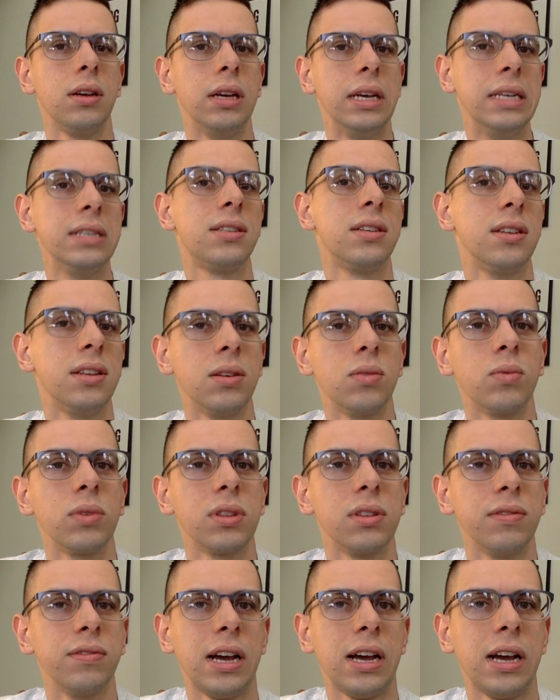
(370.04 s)
The incident with
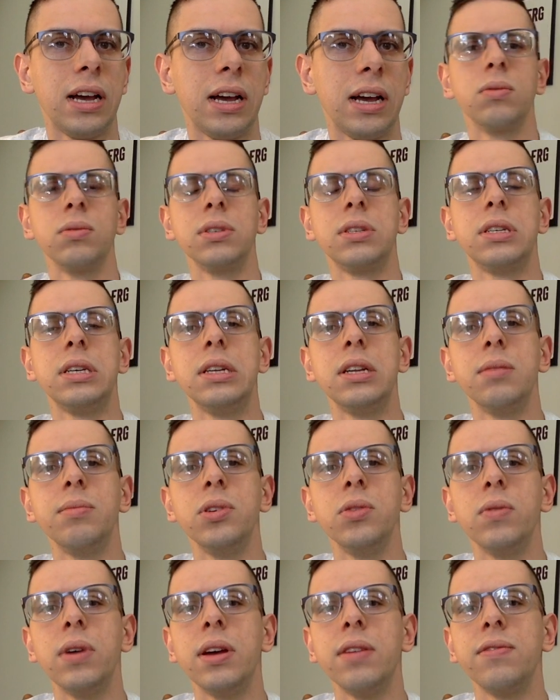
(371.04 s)
the flaps was
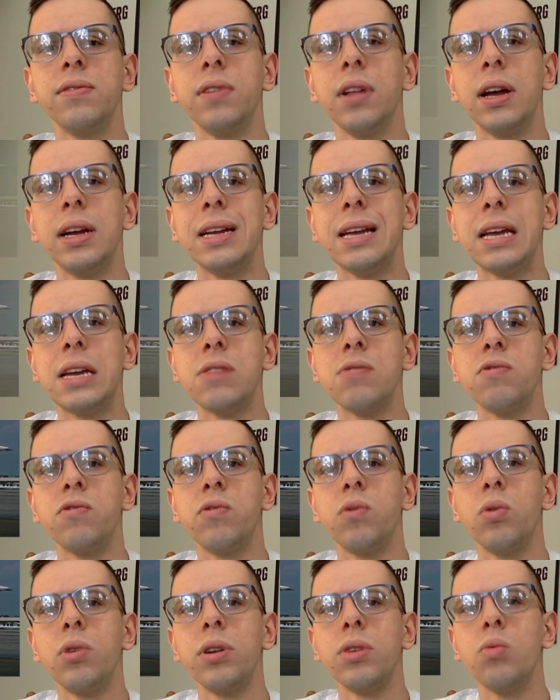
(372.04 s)
TWA Flight
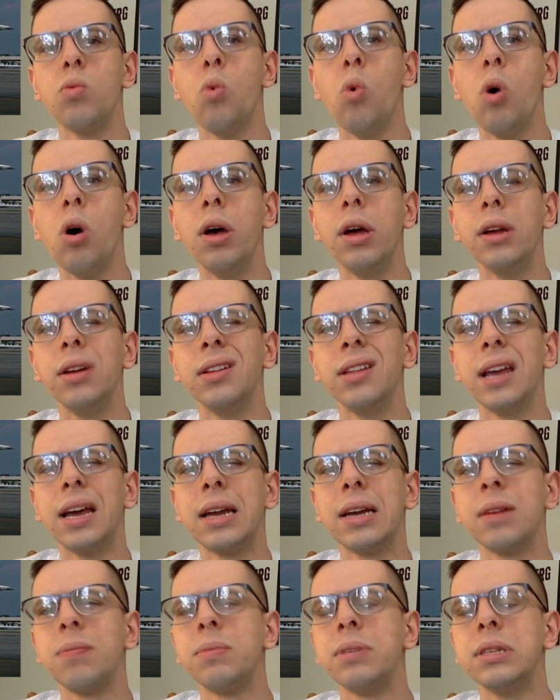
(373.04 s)
841, and that
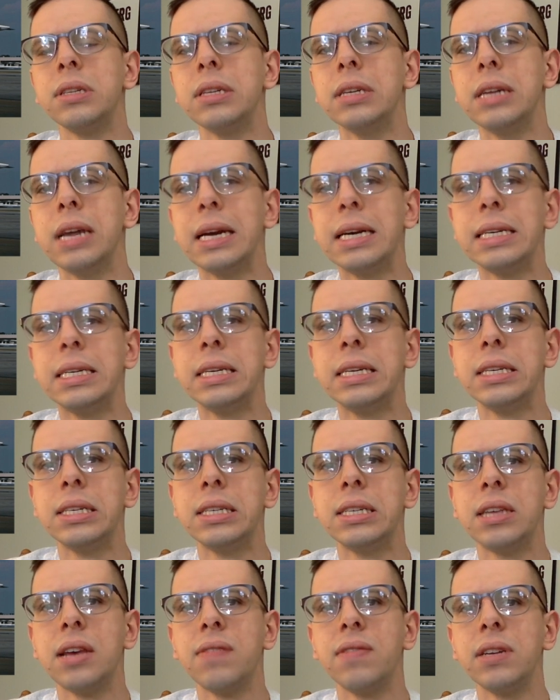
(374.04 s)
happened in
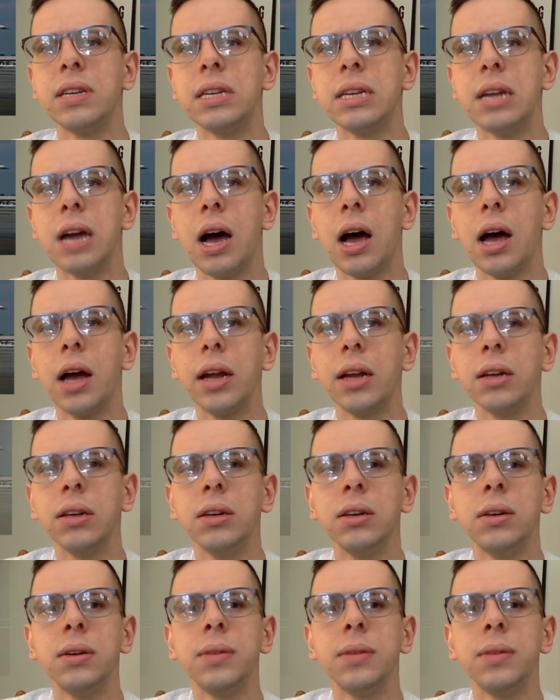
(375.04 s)
1979.